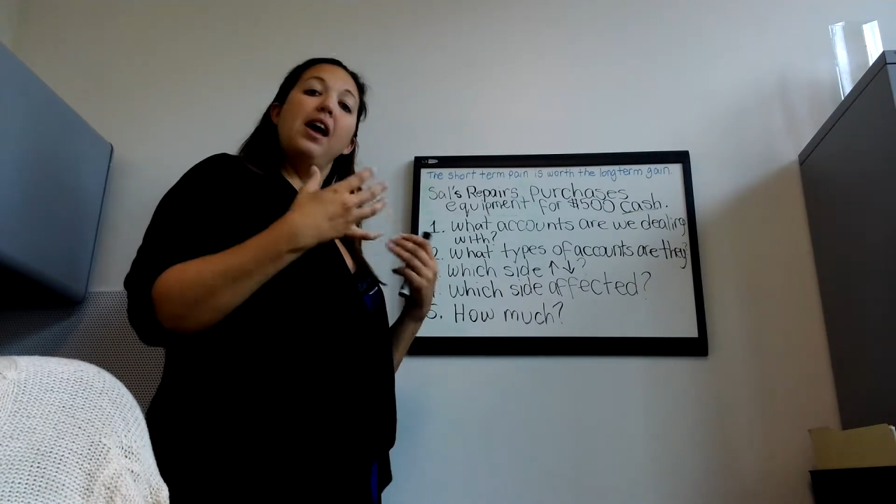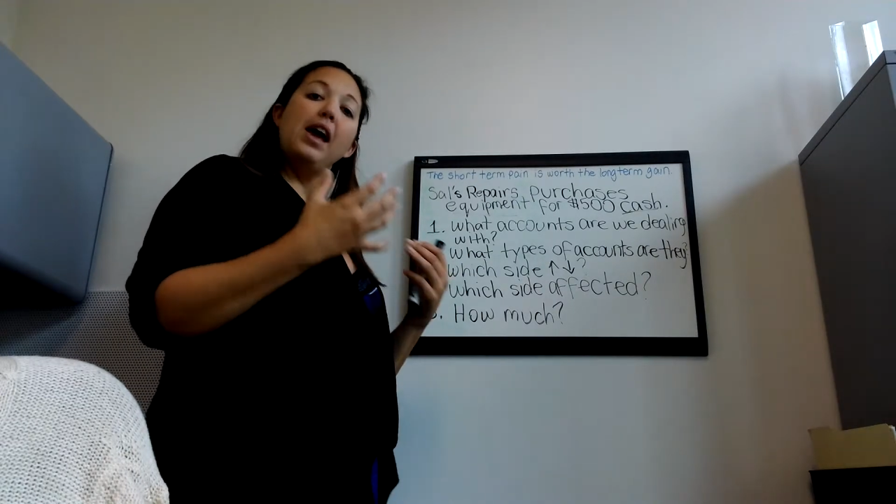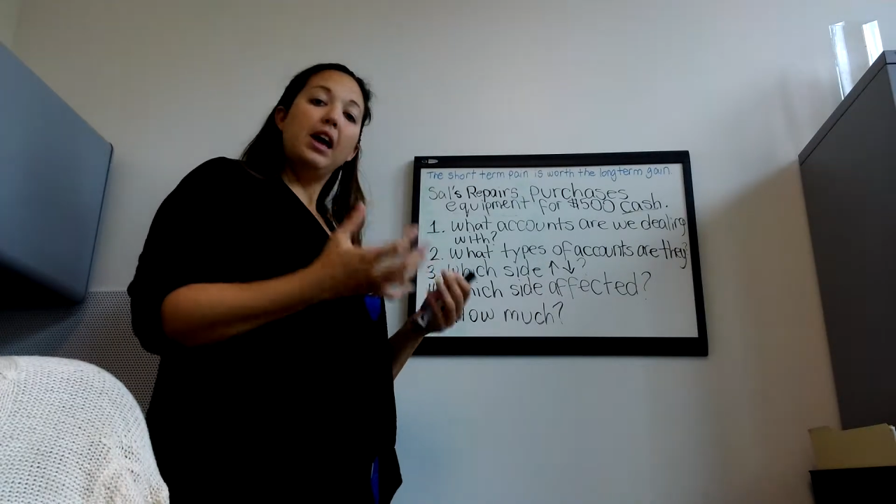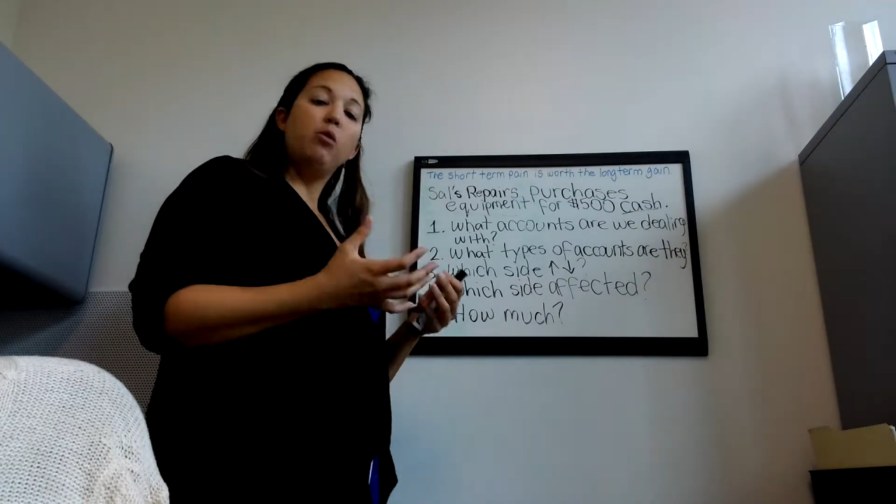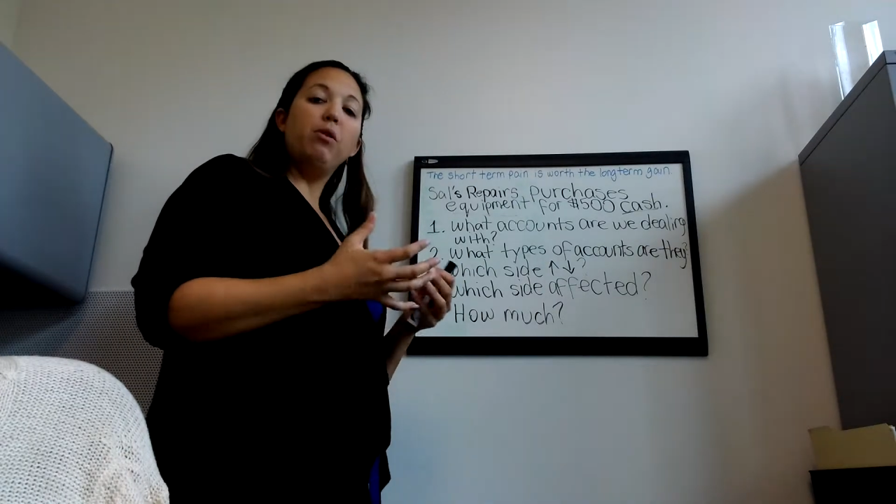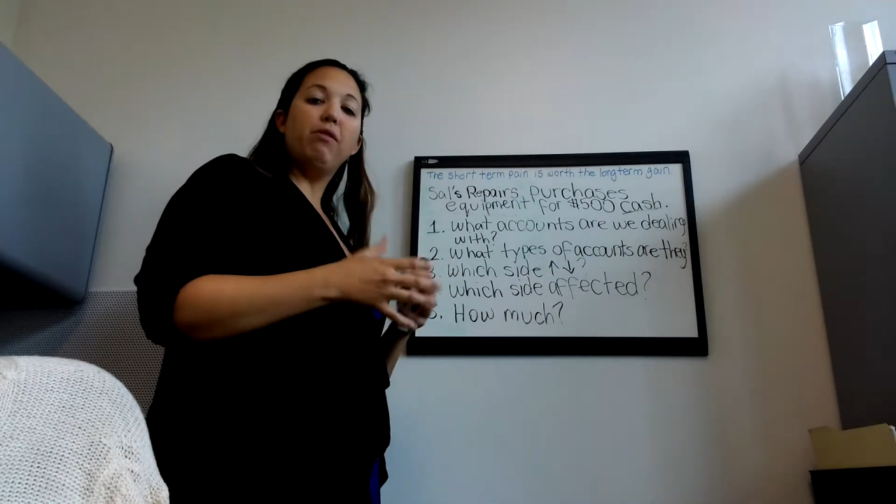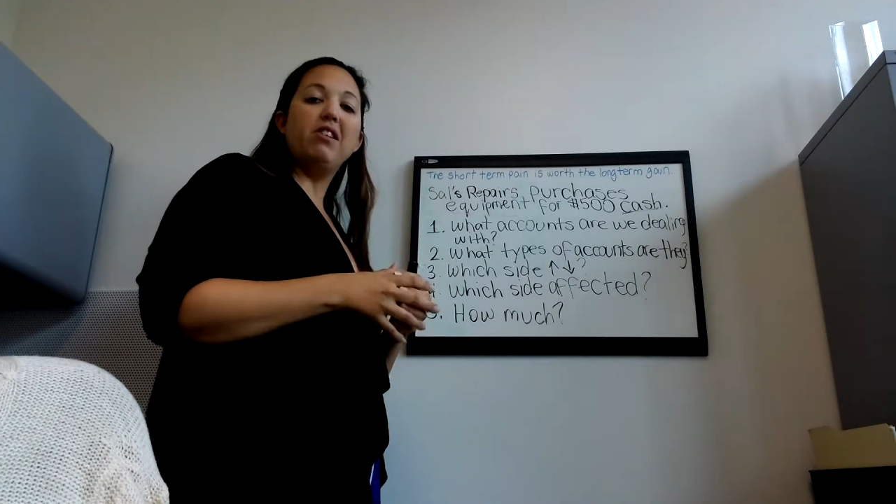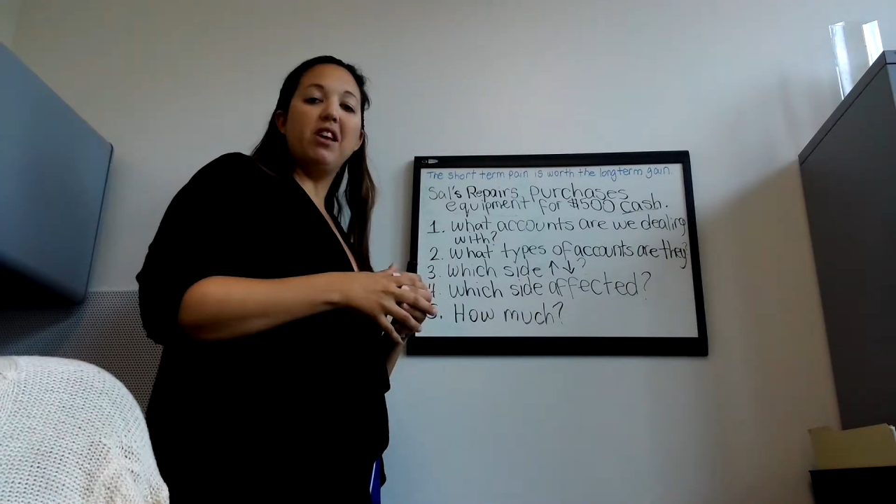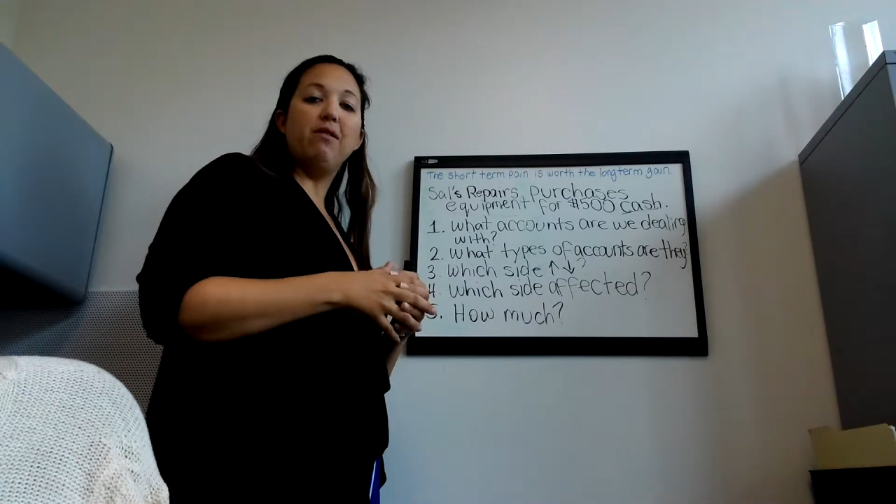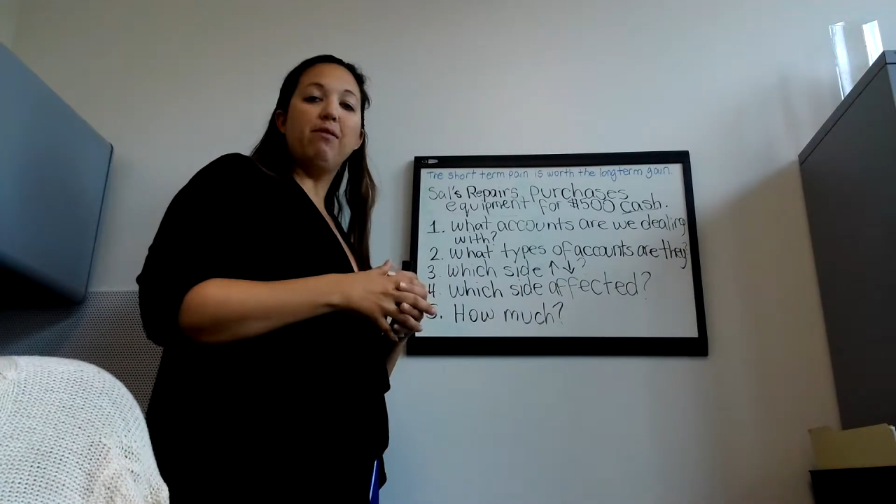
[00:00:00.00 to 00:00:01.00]
and we've
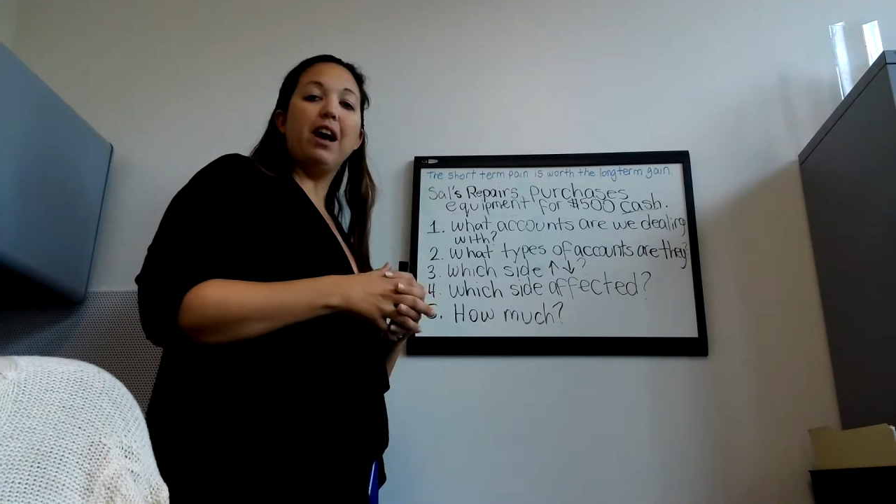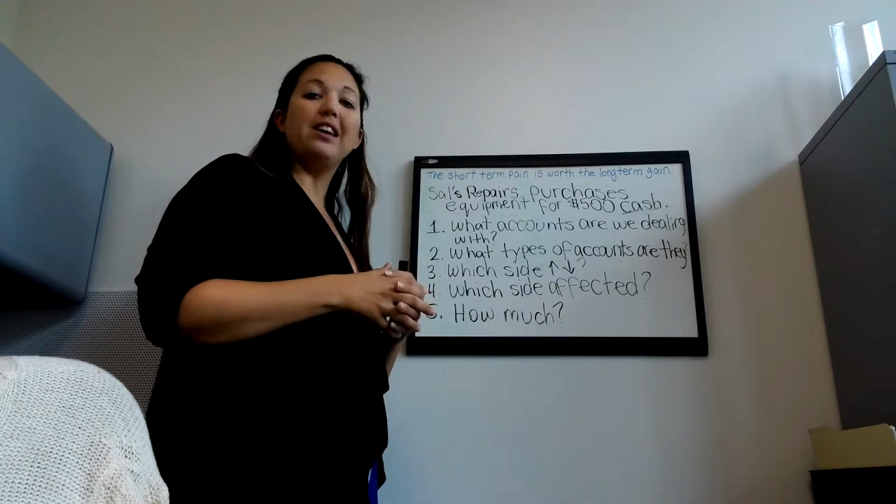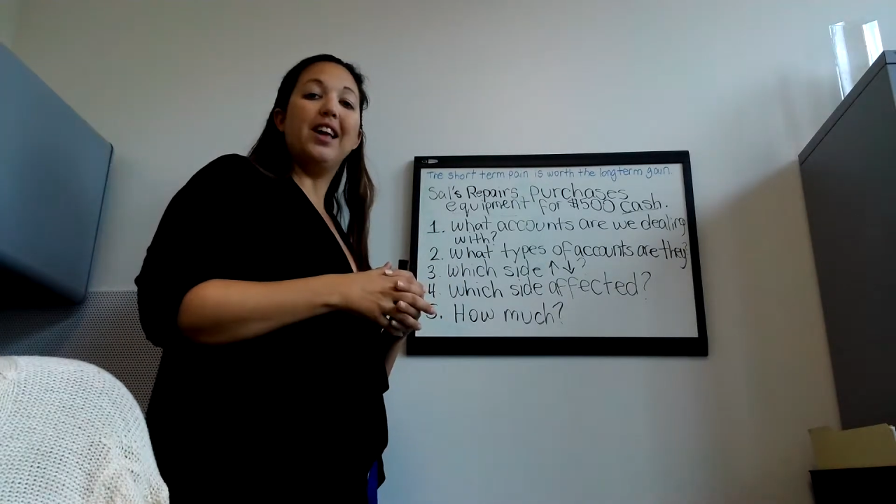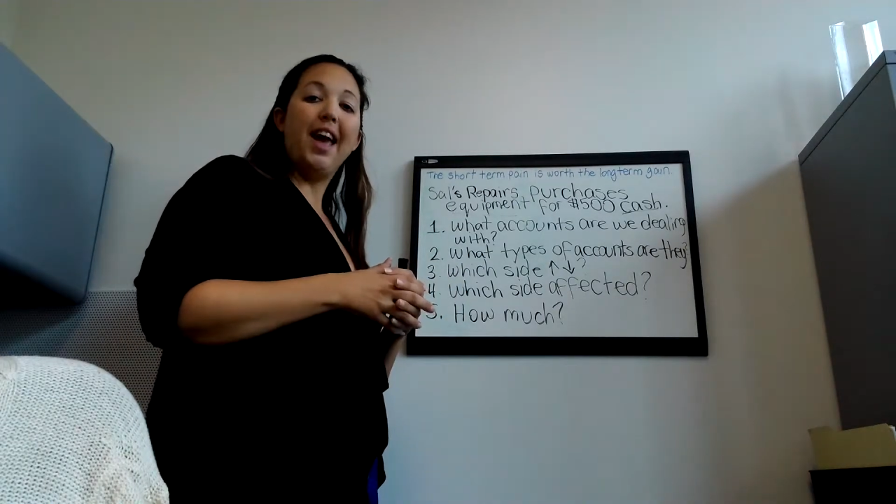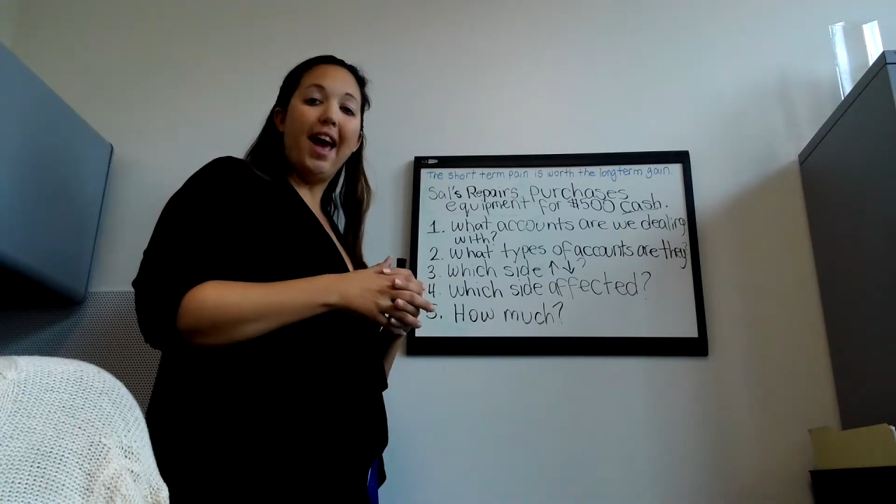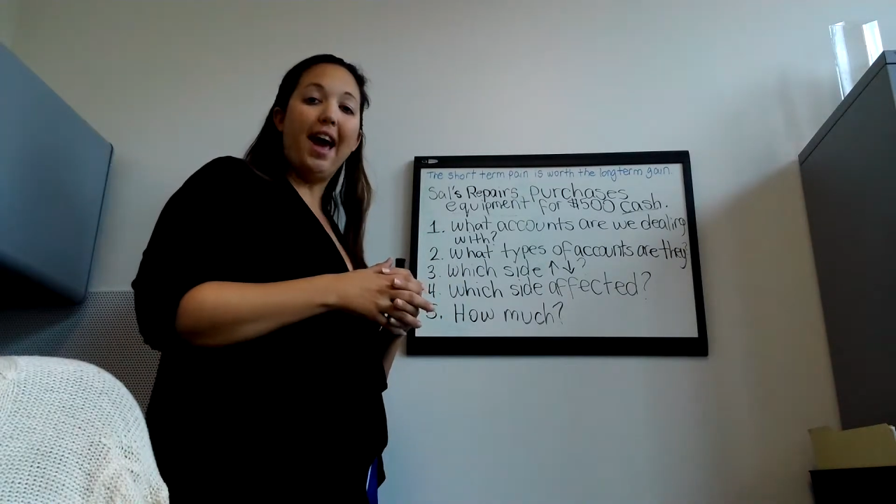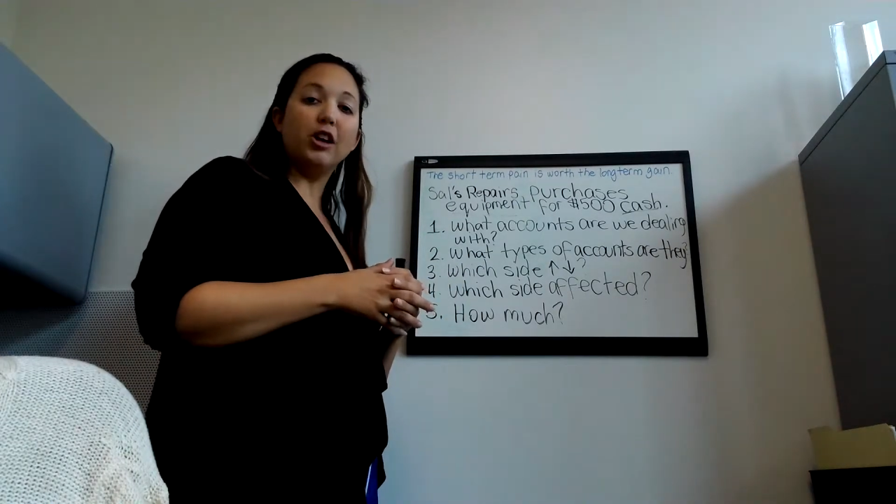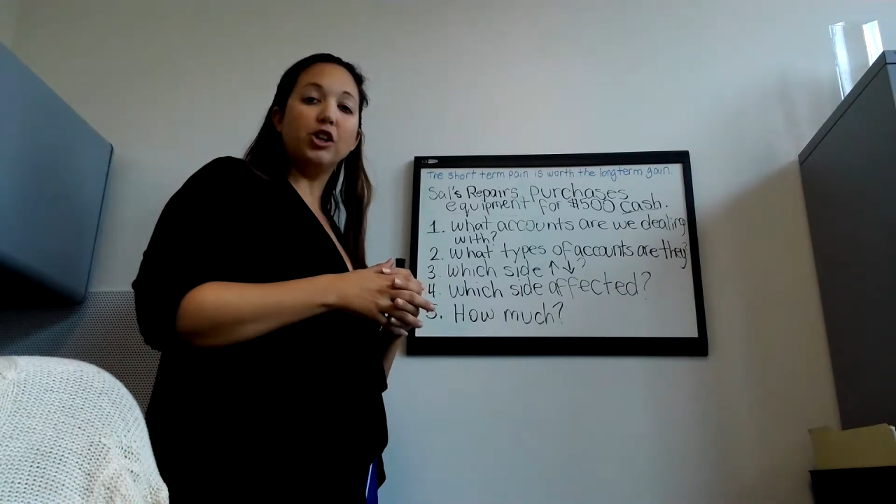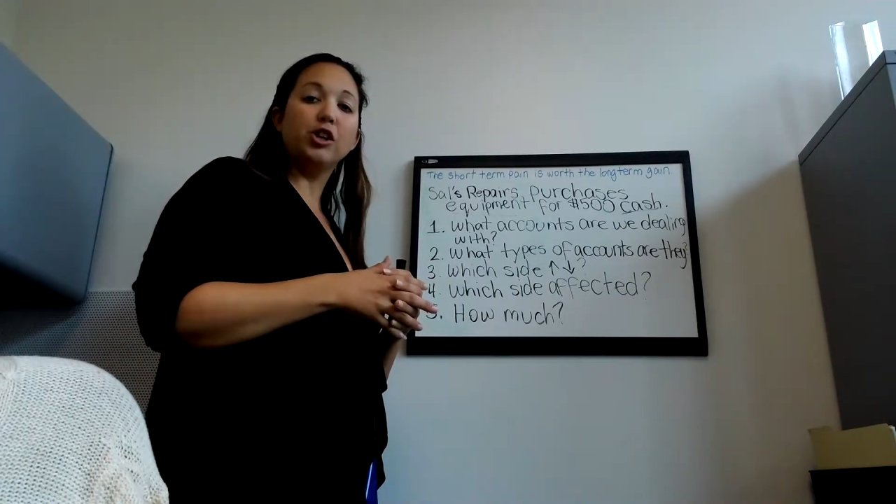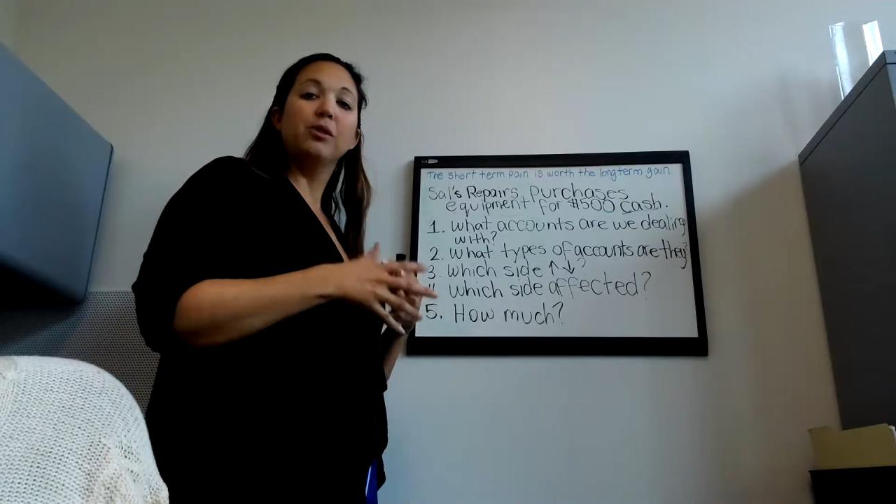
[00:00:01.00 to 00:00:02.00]
identified
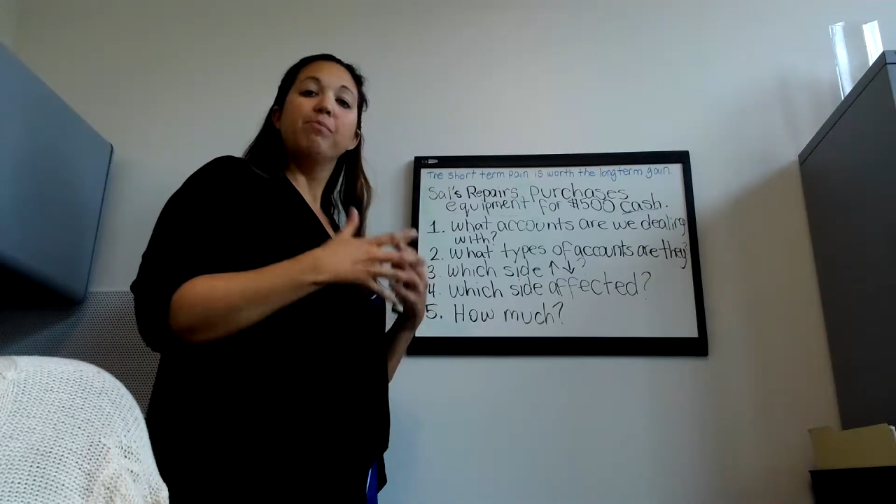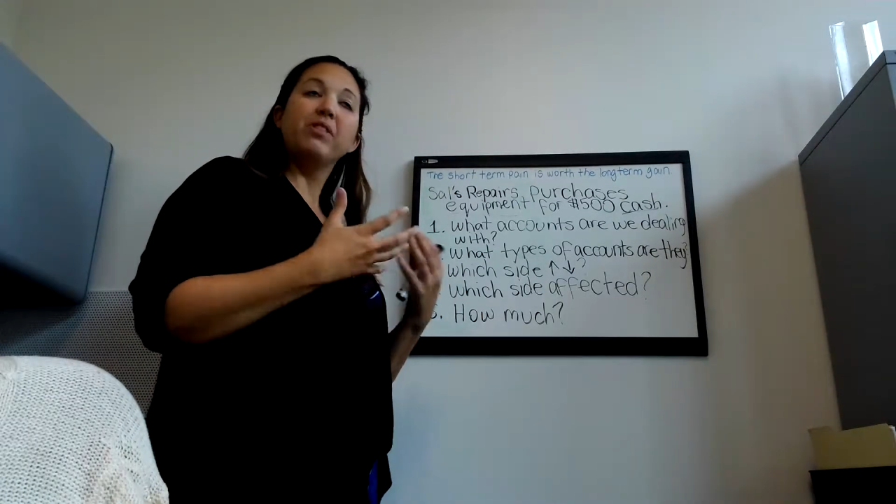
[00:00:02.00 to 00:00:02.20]
cash.